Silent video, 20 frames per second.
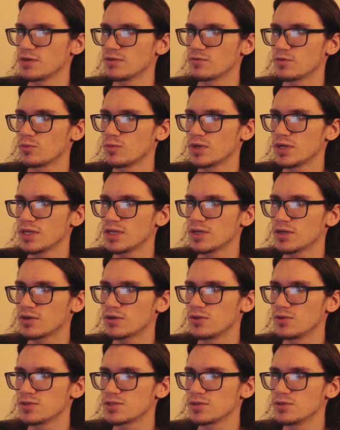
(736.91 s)
If we want to get a
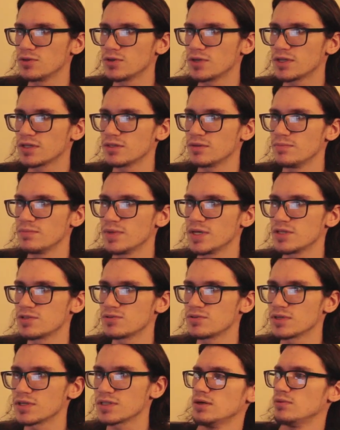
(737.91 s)
closer look at the
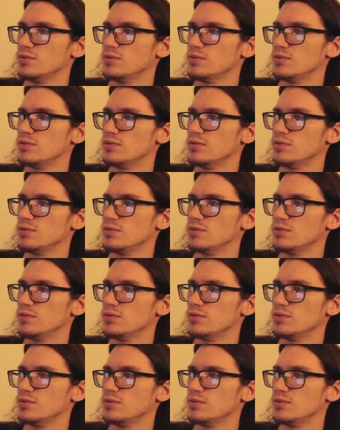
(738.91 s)
metrics,